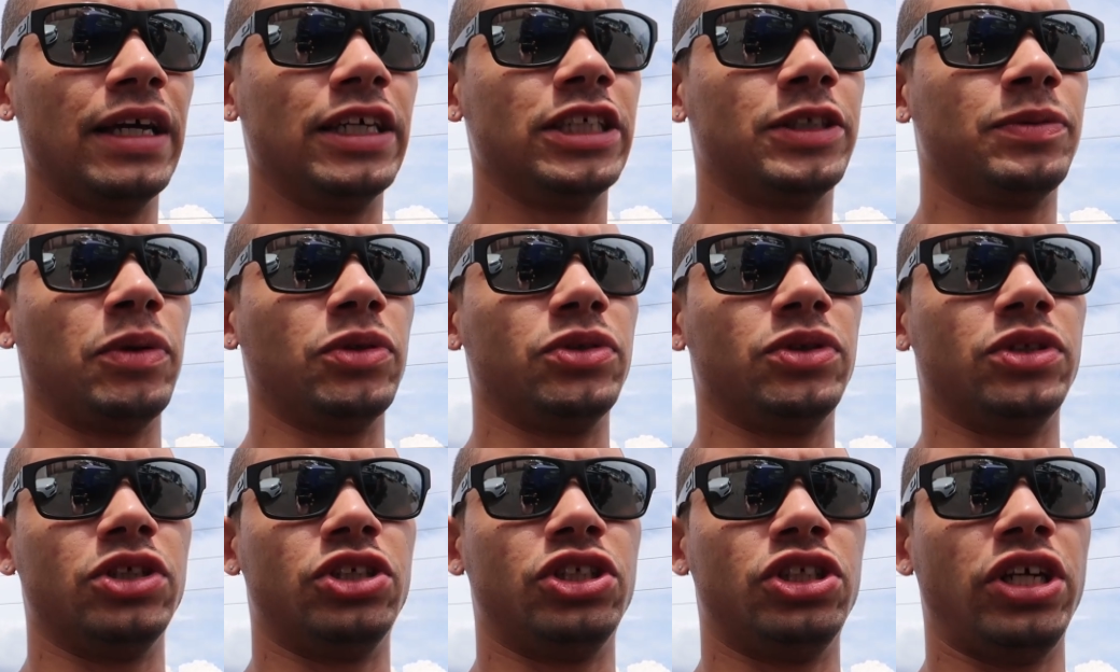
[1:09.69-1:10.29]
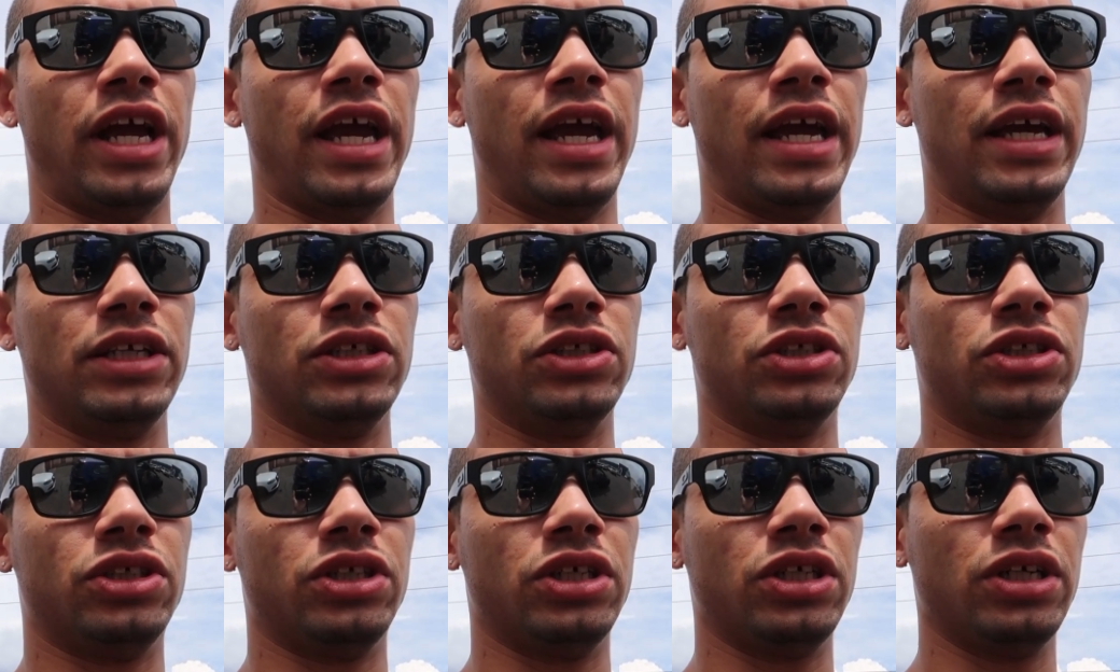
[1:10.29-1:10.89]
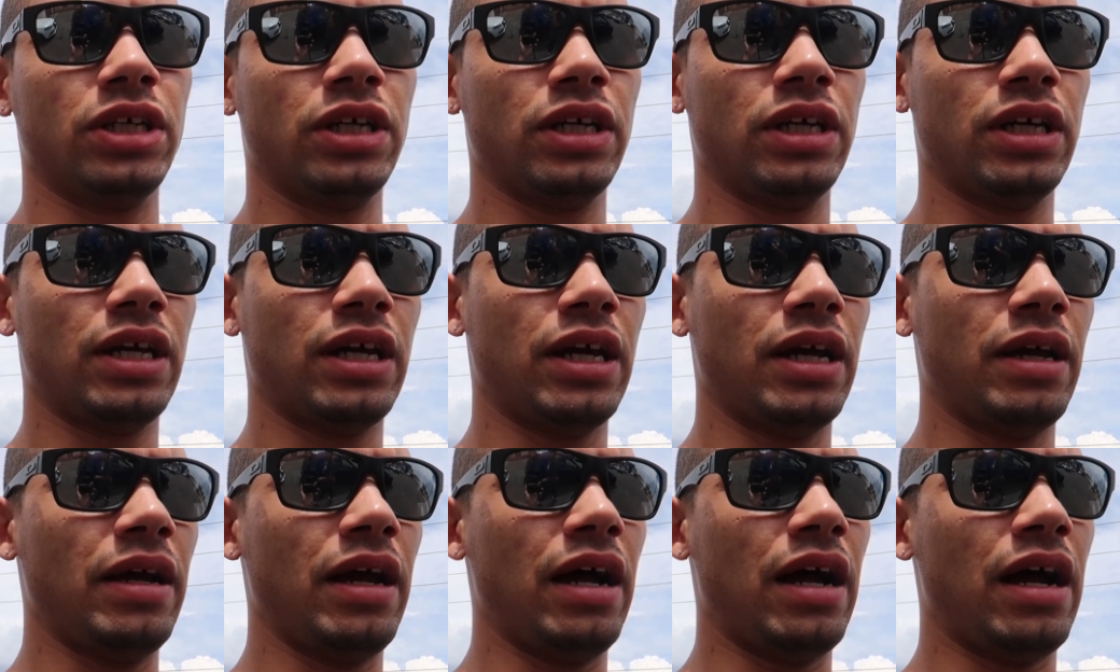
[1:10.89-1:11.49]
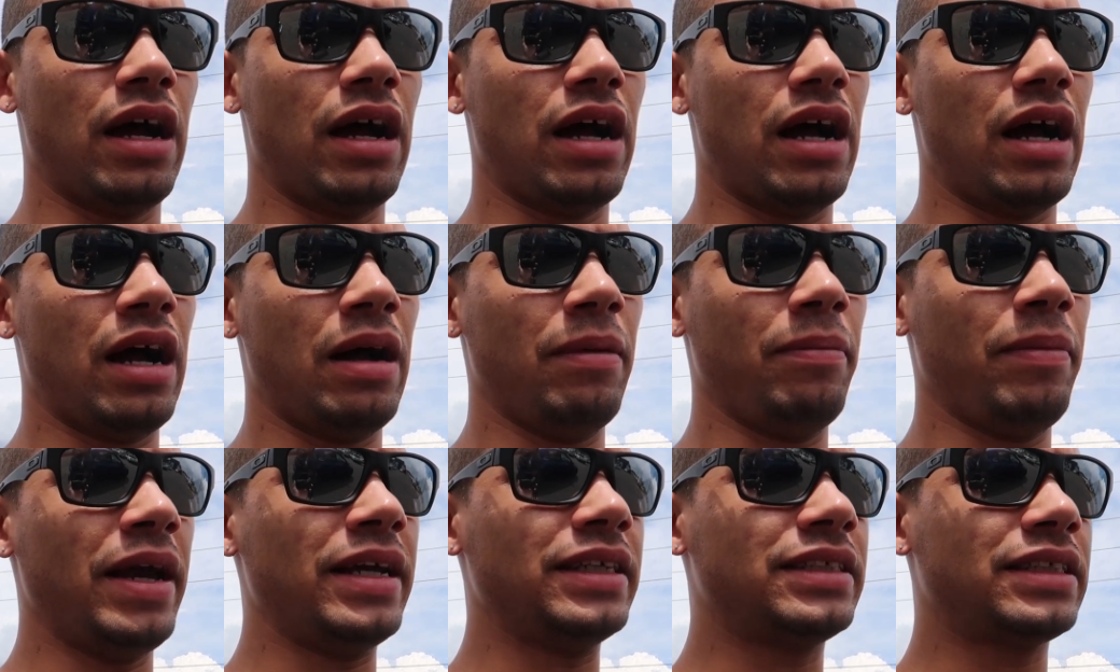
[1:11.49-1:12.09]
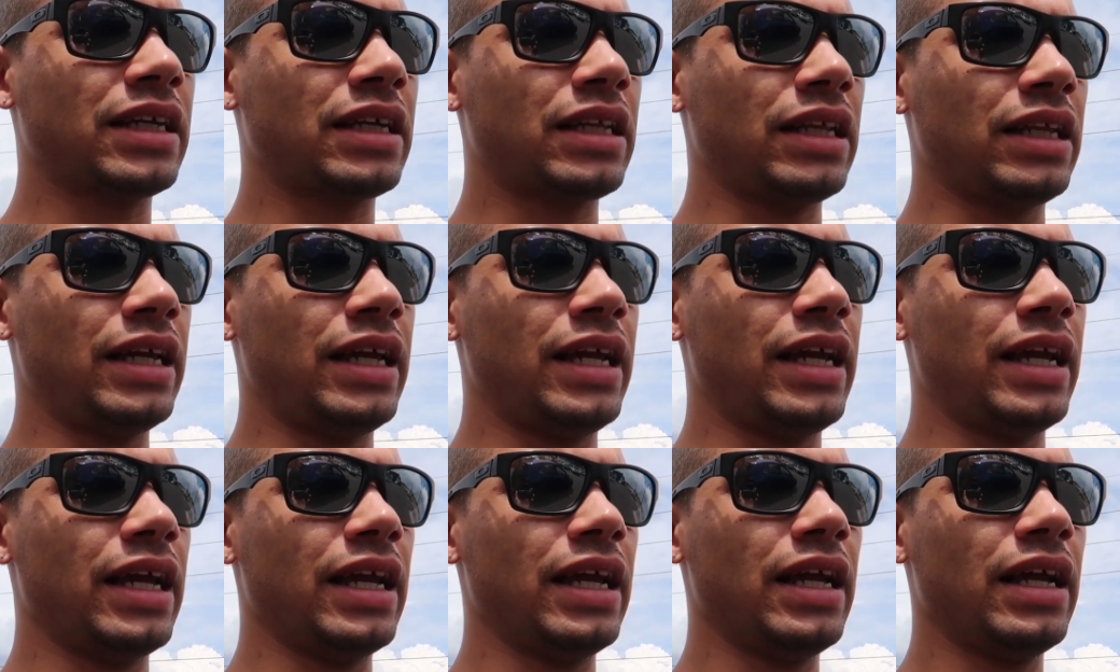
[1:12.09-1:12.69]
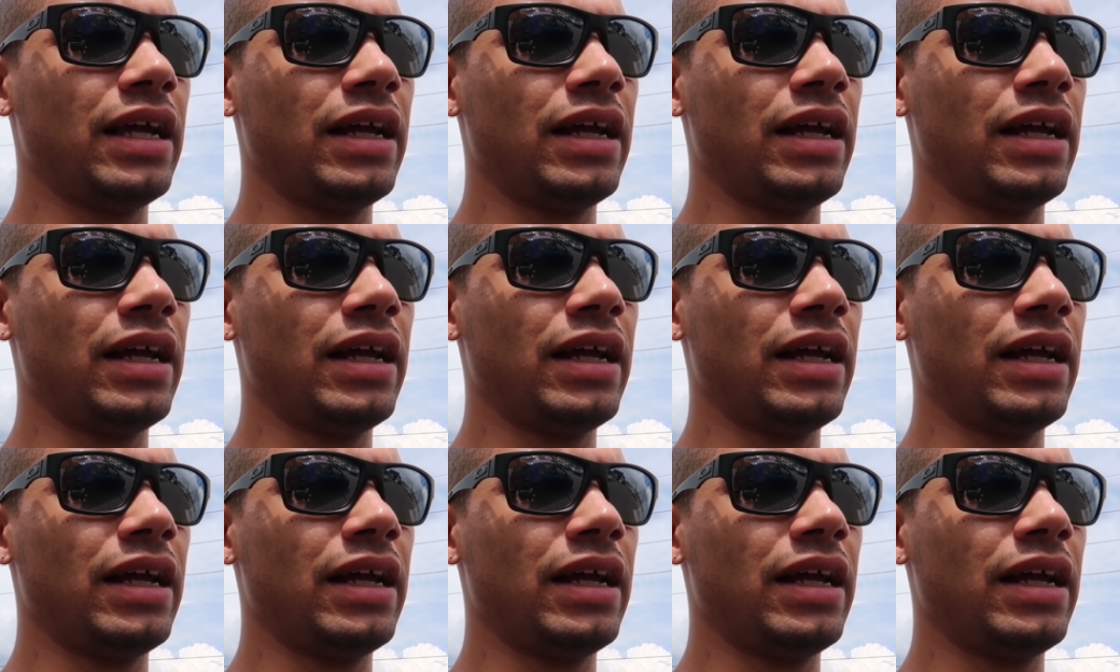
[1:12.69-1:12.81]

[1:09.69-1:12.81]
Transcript: It's supposed to change, basically,